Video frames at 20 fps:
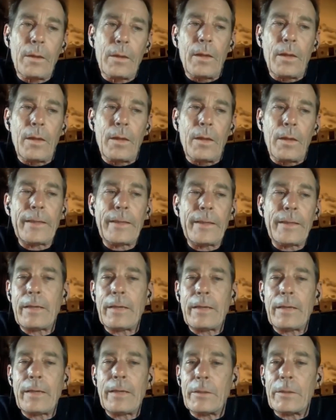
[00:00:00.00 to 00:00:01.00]
I guess
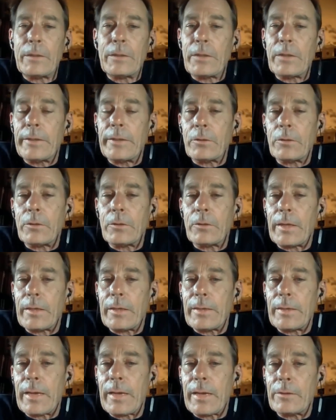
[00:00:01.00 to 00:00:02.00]
10 months later,
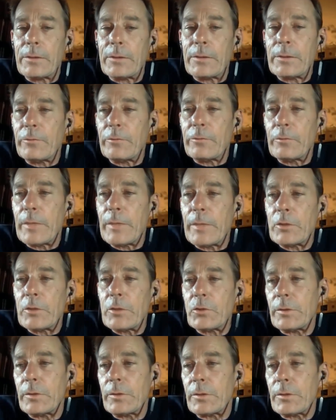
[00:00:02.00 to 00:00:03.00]
and now this
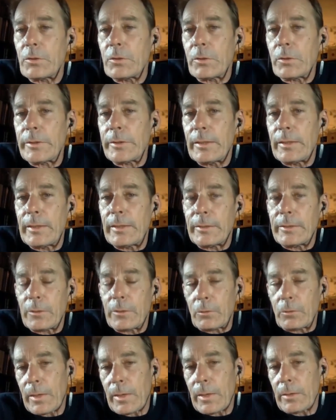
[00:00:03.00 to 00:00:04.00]
information is
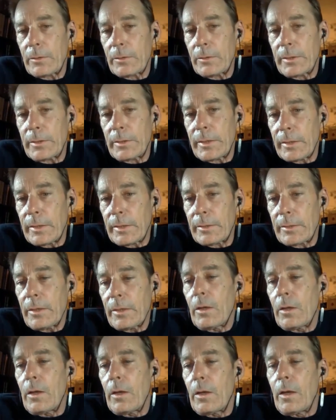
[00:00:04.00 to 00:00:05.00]
circulating around again
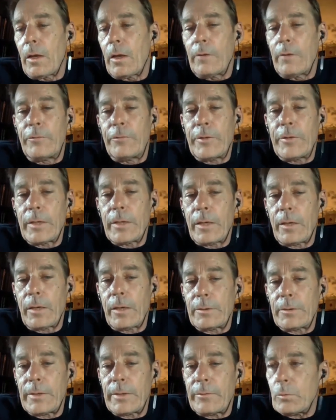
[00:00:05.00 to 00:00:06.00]

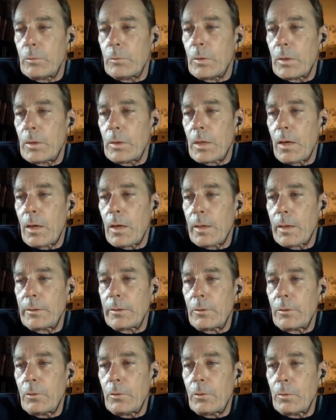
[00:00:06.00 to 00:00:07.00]
via David Wilcock
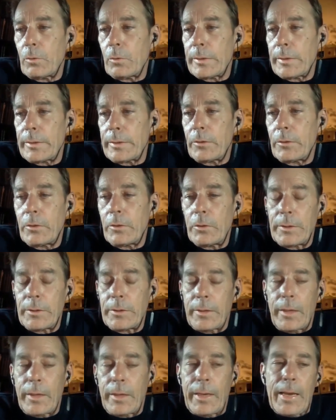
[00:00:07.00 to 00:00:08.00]
and Corey
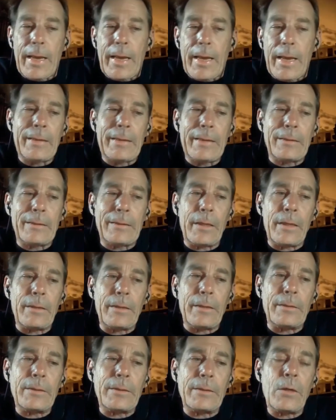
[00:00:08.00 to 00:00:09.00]
Goode. And,
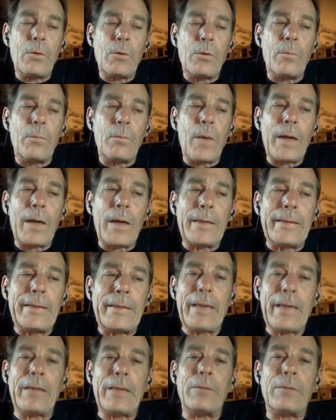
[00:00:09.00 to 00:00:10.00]
and so
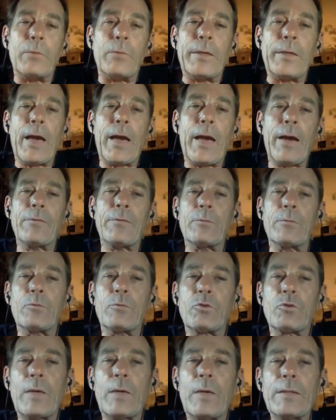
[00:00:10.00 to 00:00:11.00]
again, we have
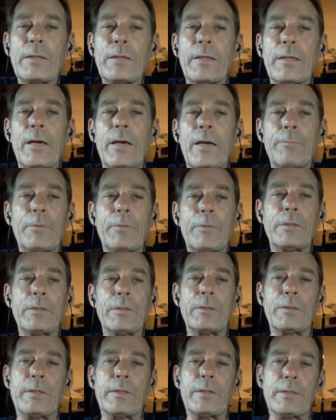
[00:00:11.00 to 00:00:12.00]
them dressing up
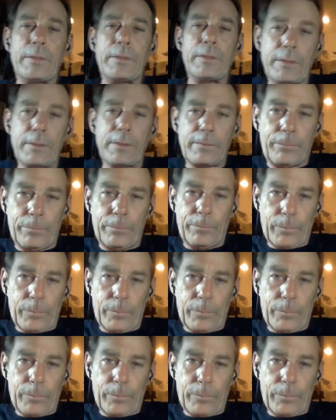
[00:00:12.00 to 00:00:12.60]
these, these